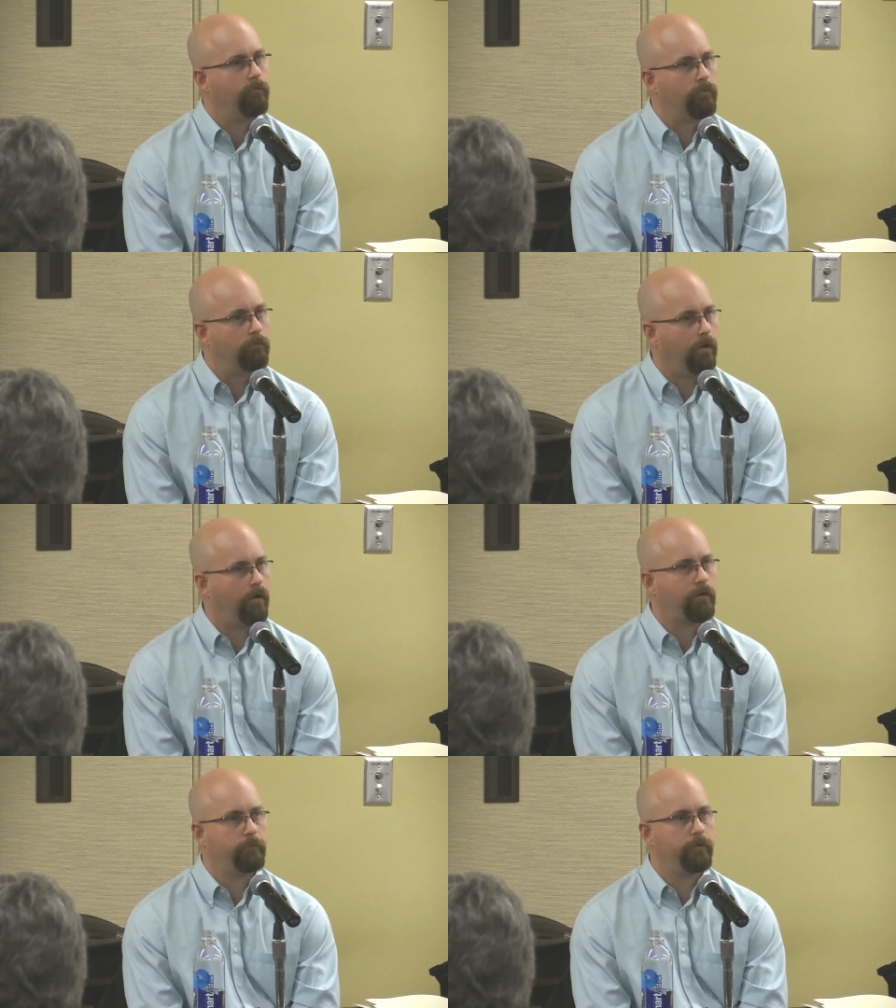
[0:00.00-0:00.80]

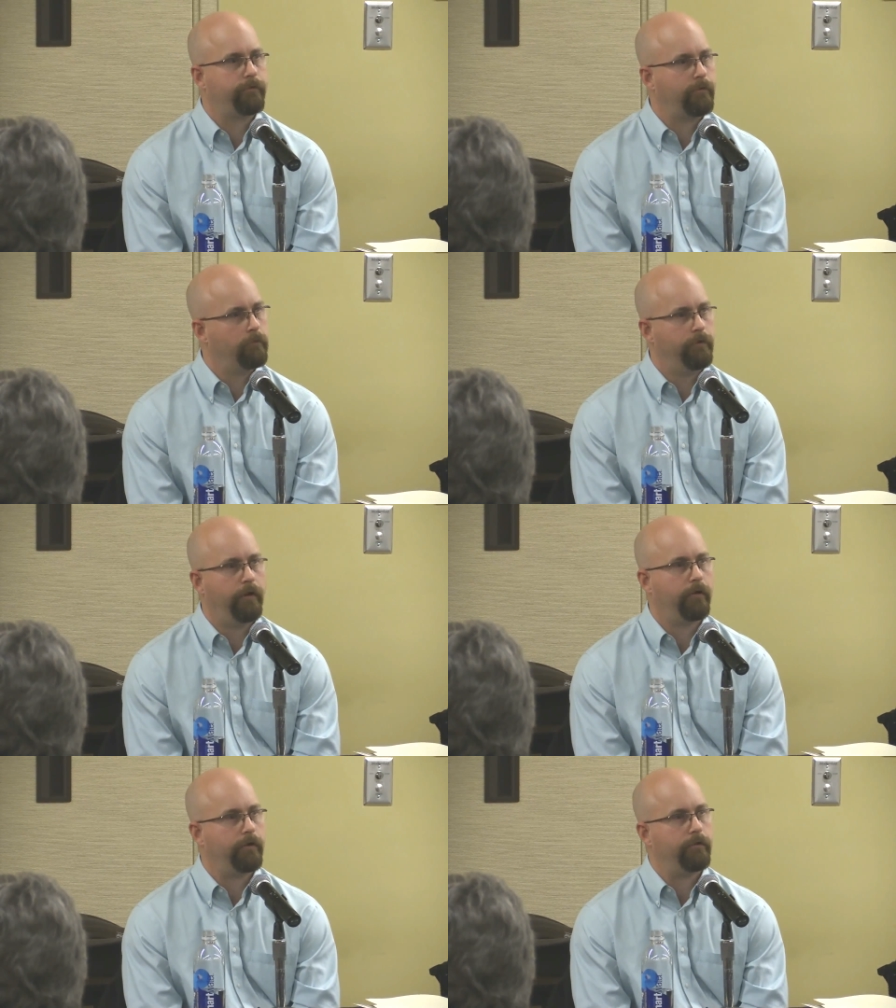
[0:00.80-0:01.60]
remarkable
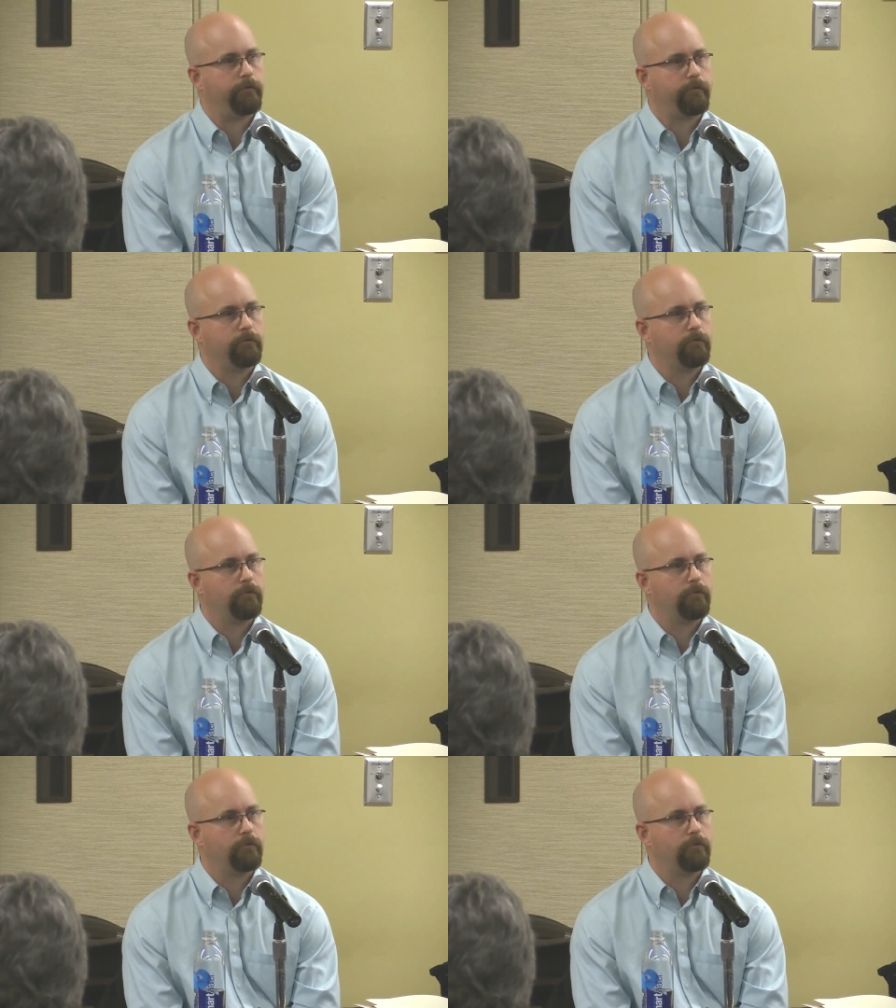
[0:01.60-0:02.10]
similarities.